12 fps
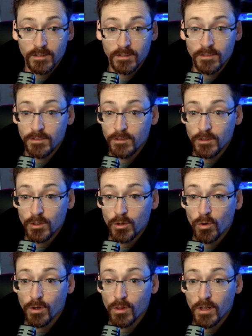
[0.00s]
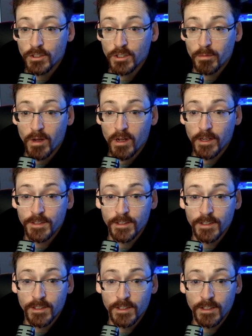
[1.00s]
The core logic behind
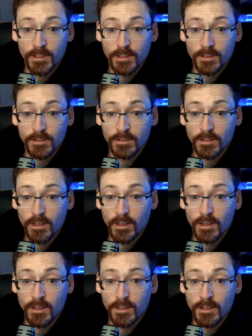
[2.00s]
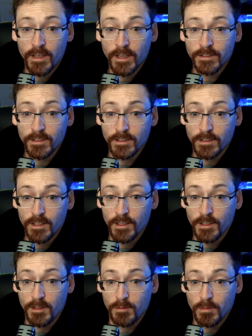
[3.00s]
it is a guessing
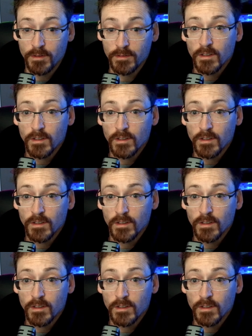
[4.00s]
game.